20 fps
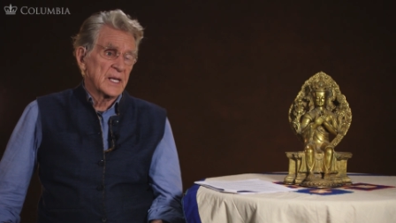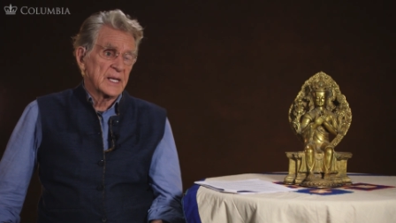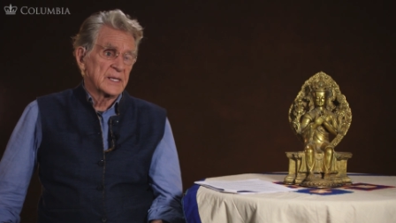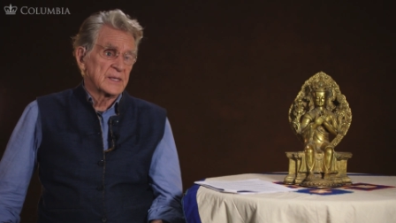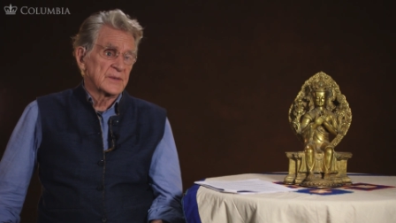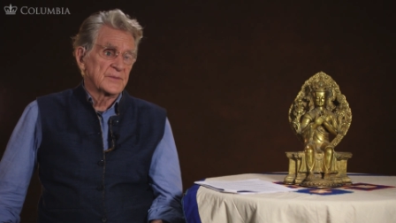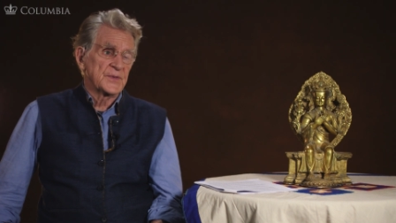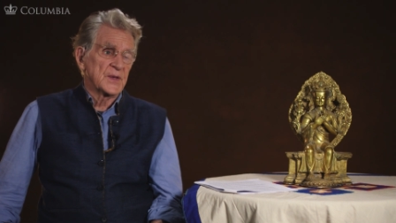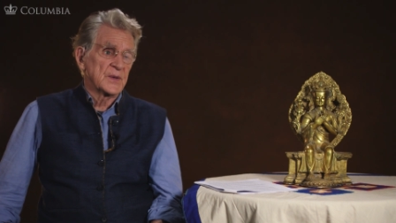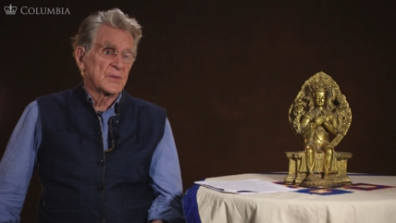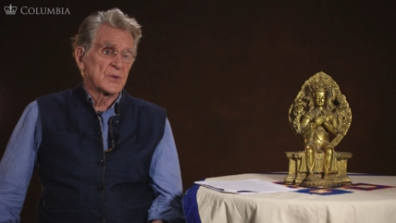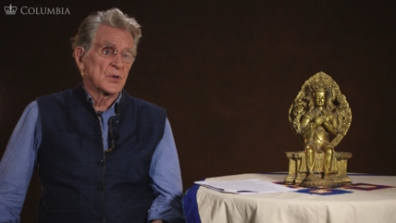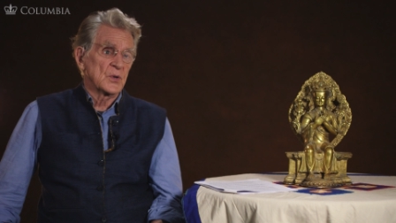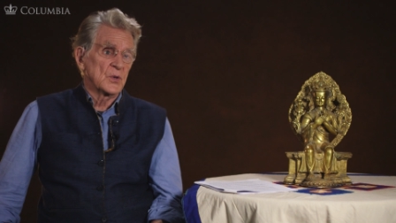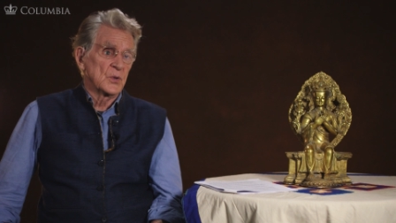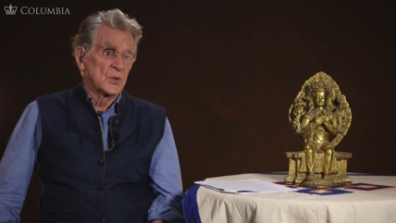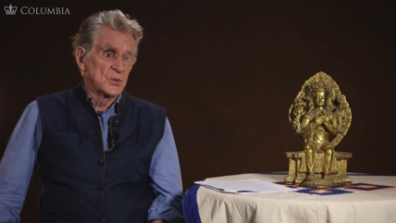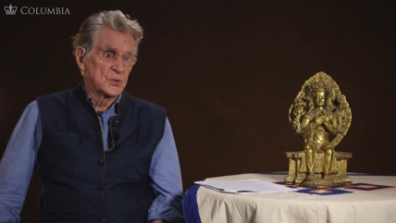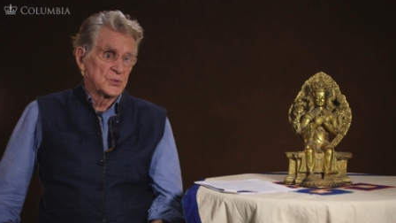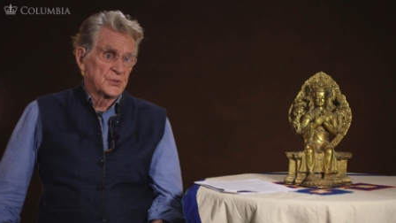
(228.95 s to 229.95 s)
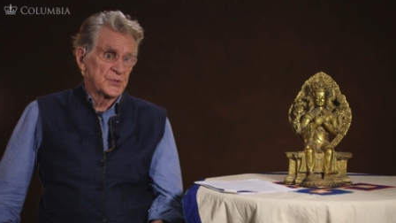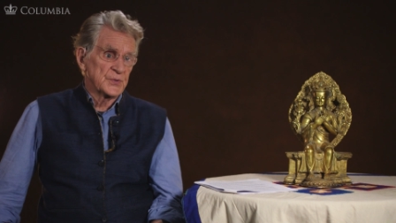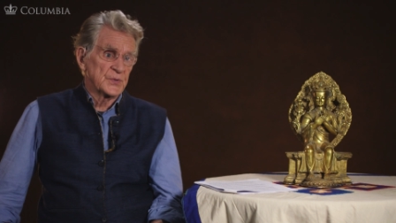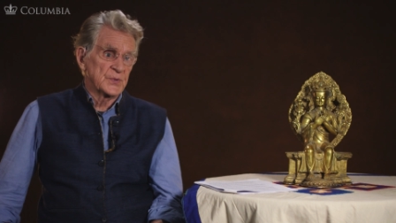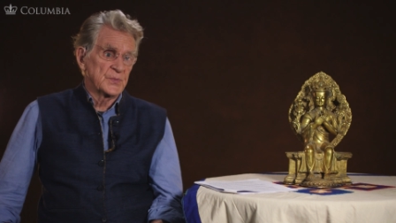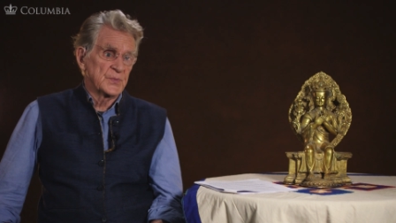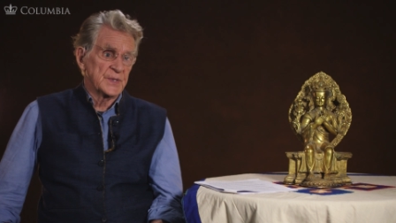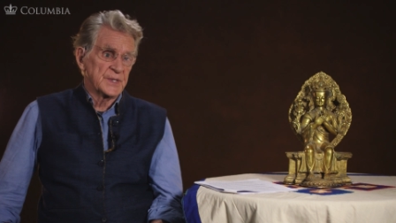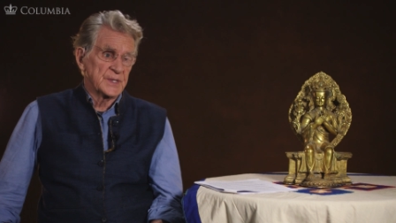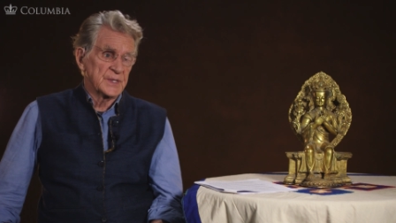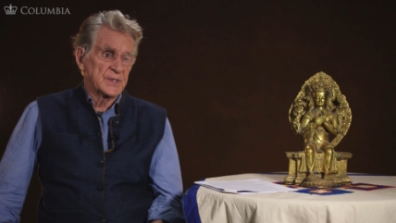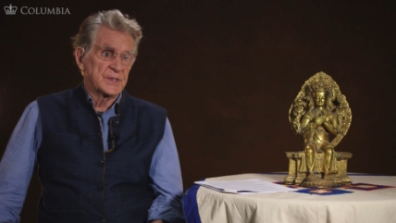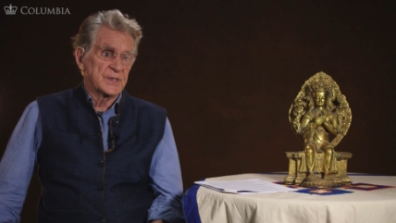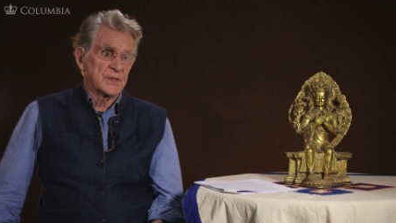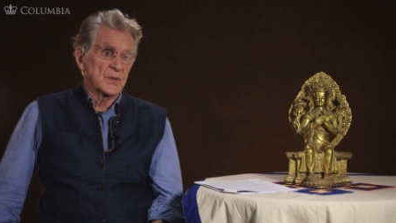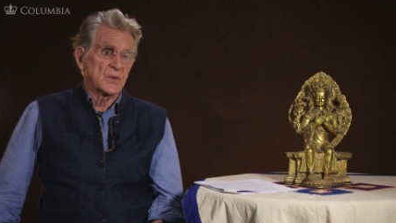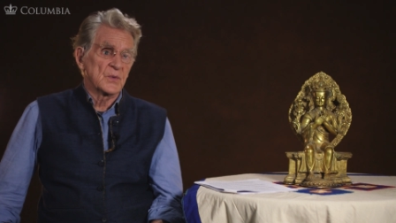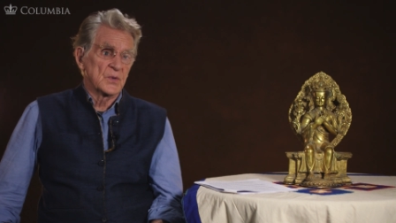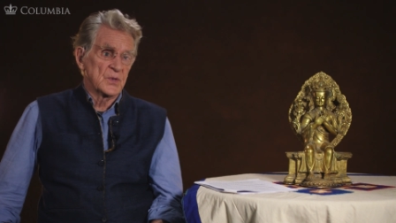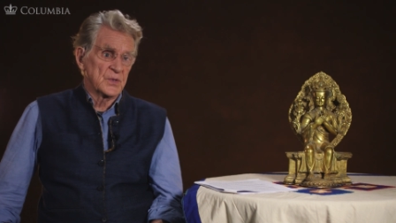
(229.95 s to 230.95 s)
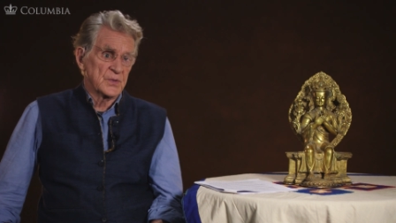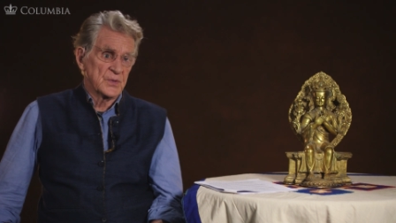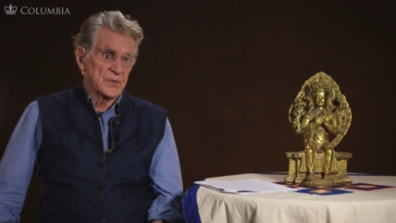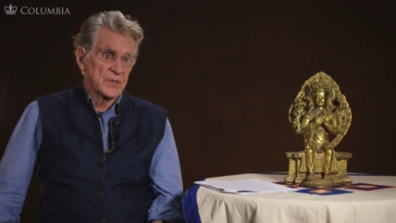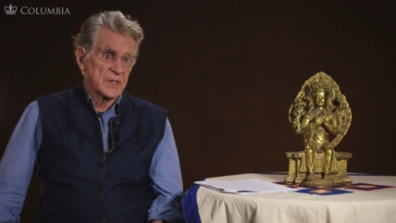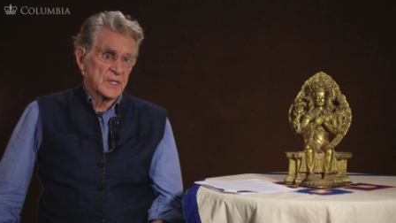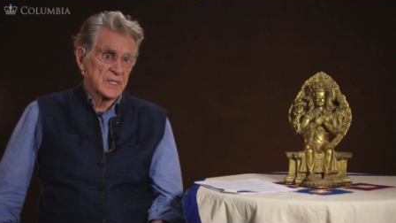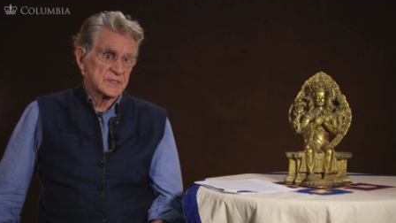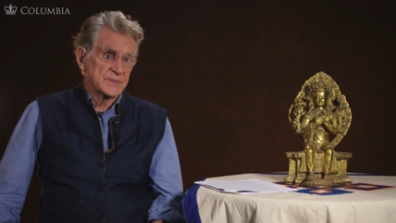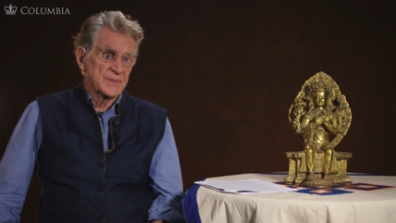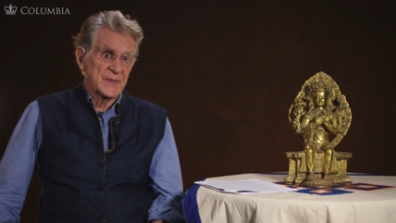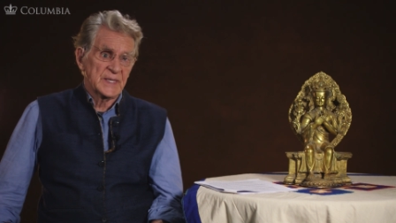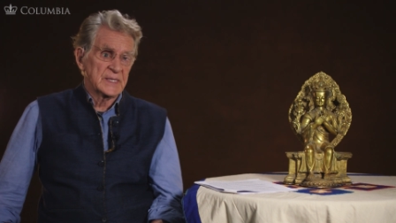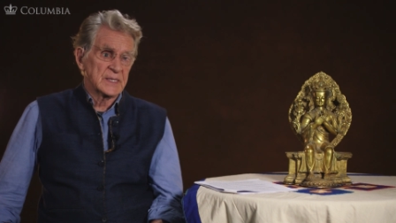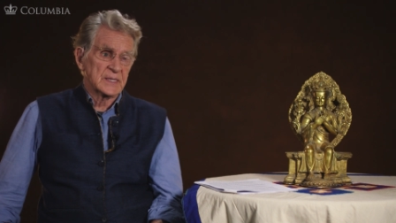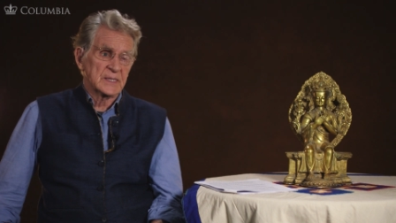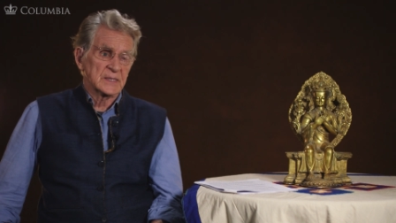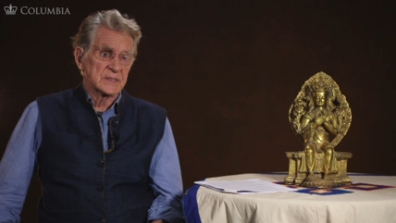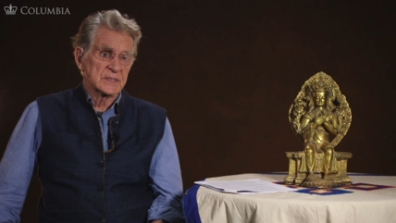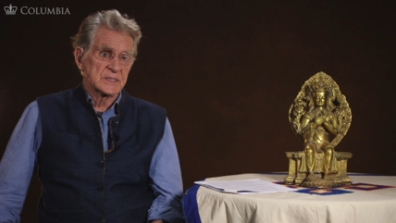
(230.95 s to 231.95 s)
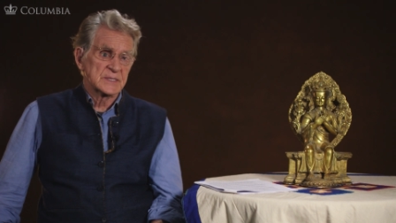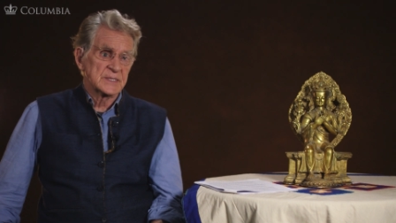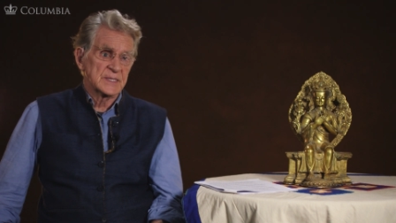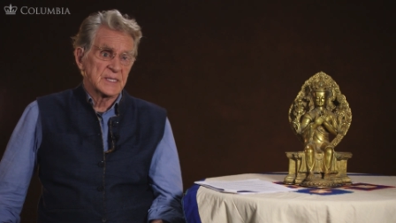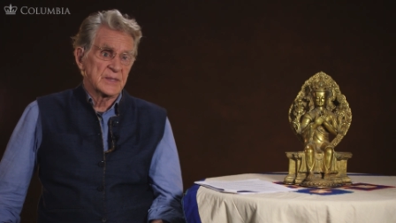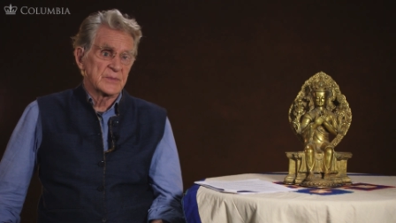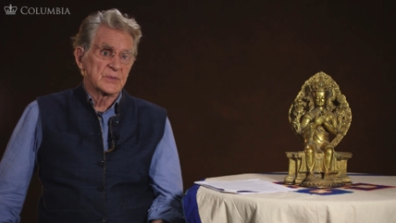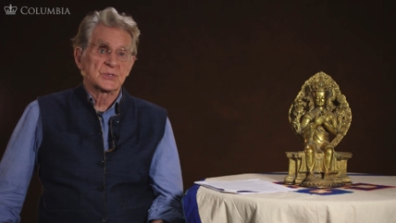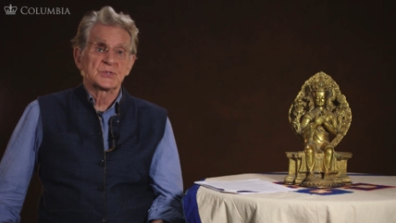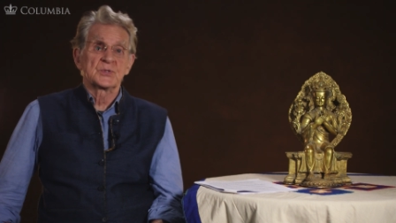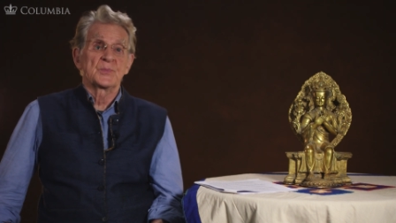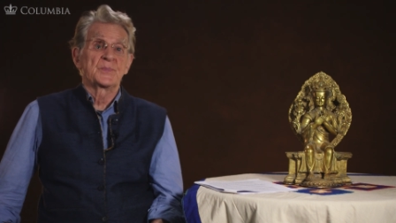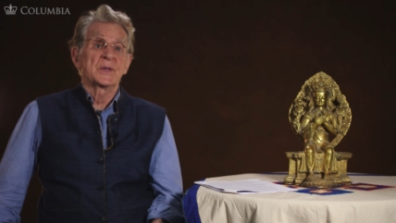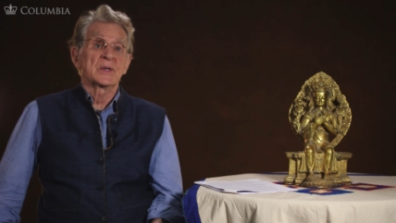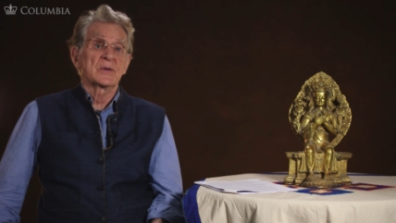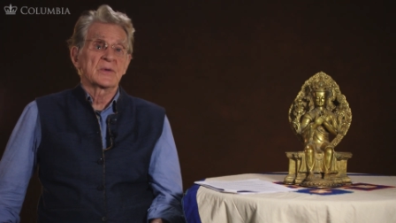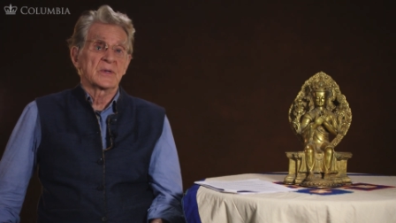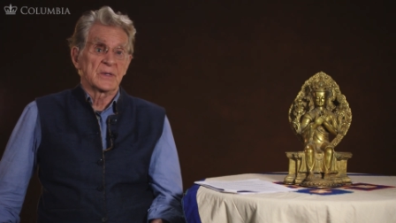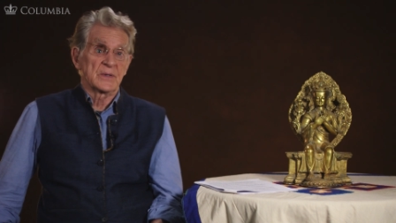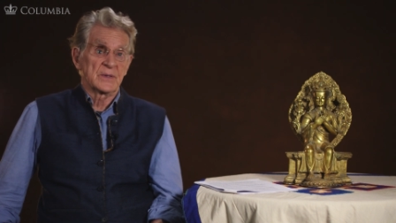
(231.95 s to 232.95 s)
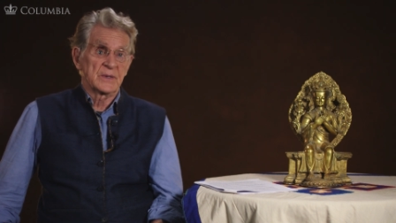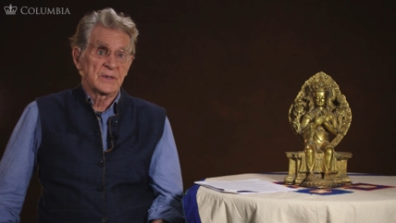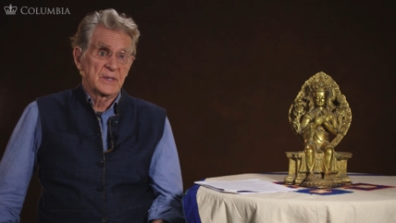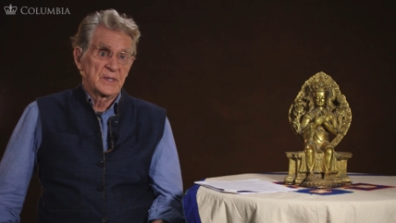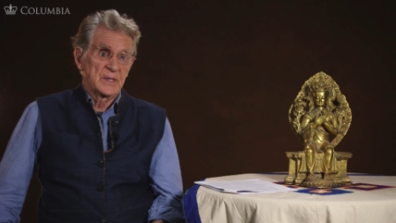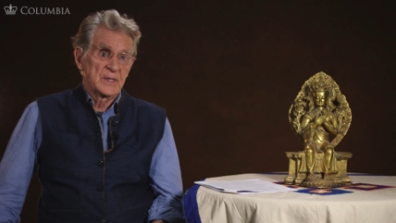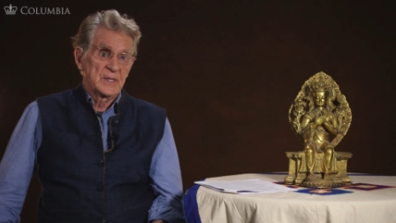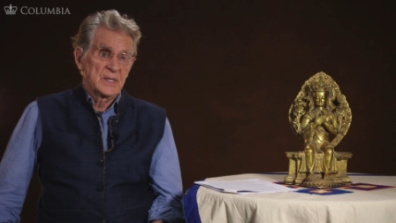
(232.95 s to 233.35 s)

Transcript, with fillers: And if they were older within the order as mendicants, they were superior,